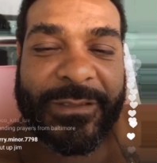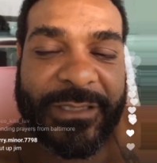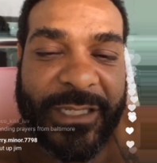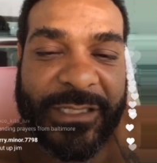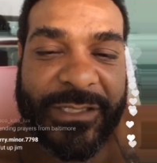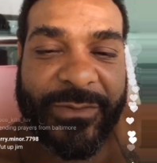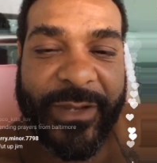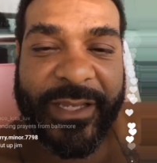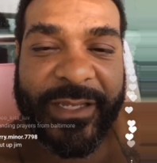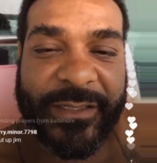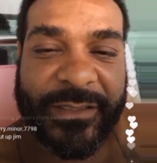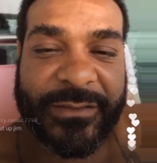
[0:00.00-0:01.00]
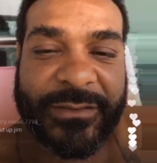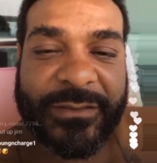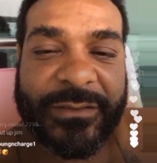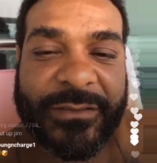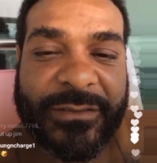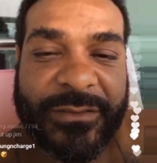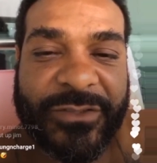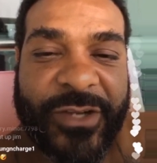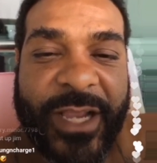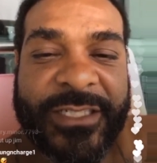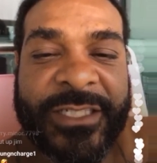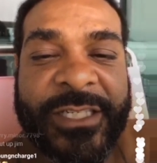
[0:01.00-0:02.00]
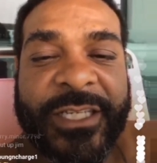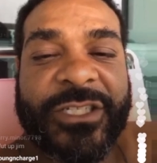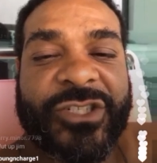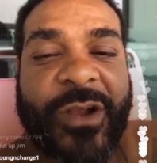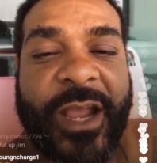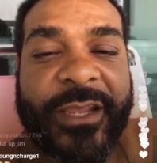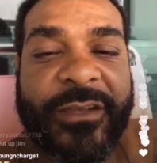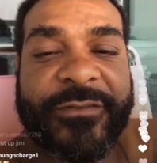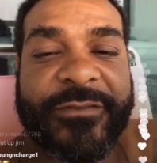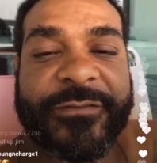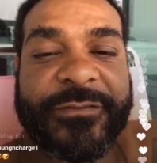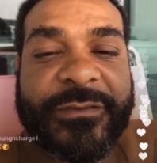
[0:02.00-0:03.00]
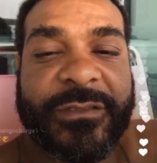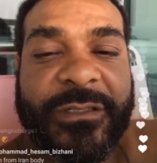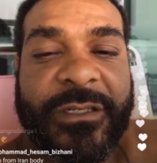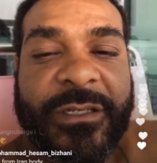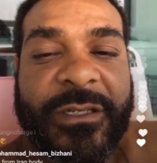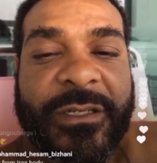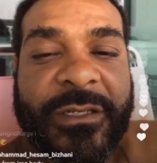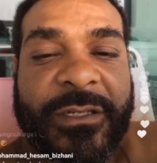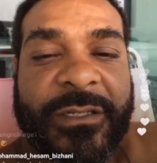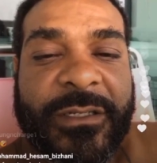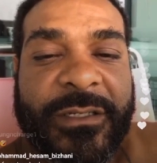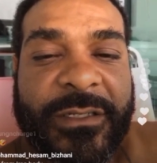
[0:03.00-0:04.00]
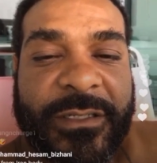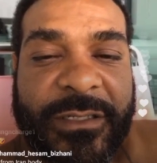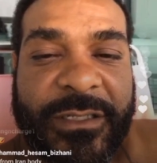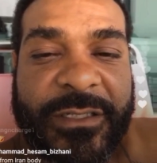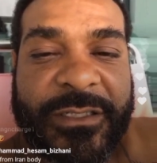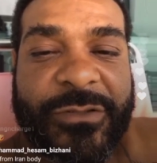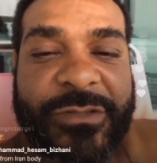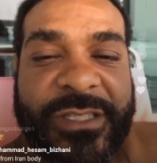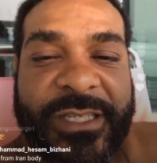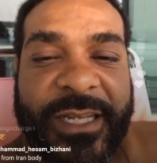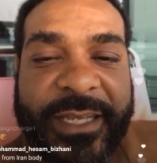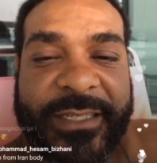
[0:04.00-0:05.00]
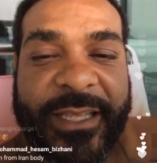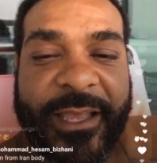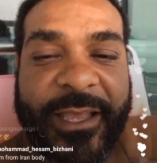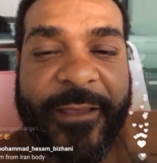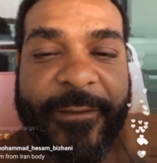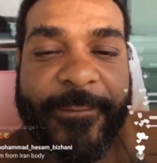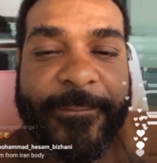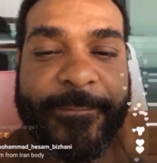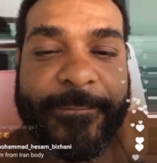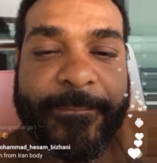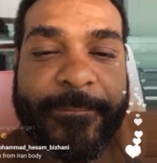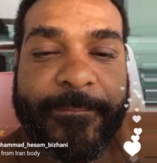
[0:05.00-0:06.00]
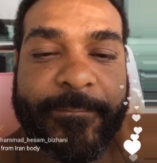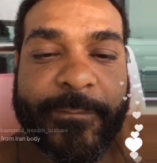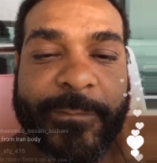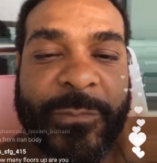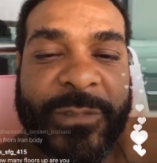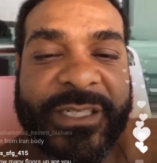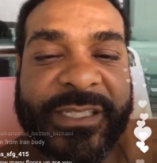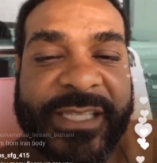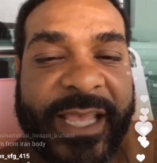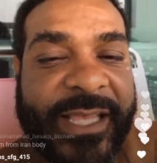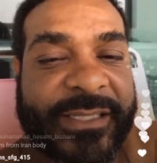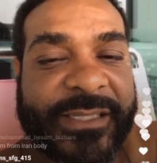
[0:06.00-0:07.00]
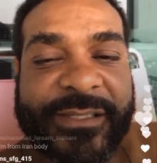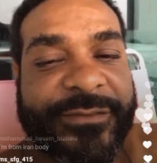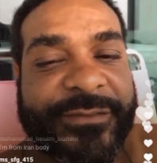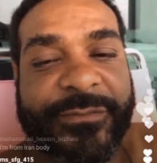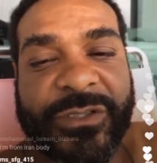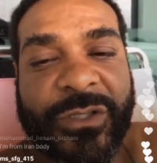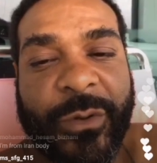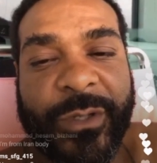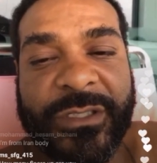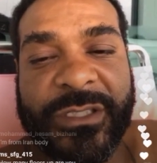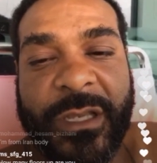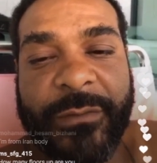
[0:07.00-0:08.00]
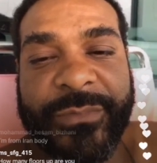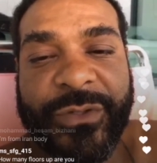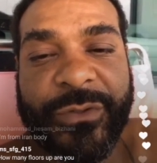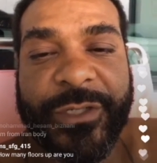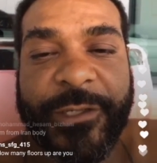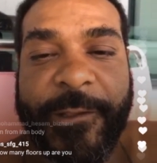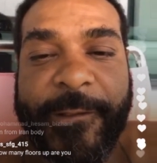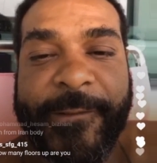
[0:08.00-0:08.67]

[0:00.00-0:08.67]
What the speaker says: That's right. Tragedy and triumph. It's usually like that. With disaster, there's always come beauty.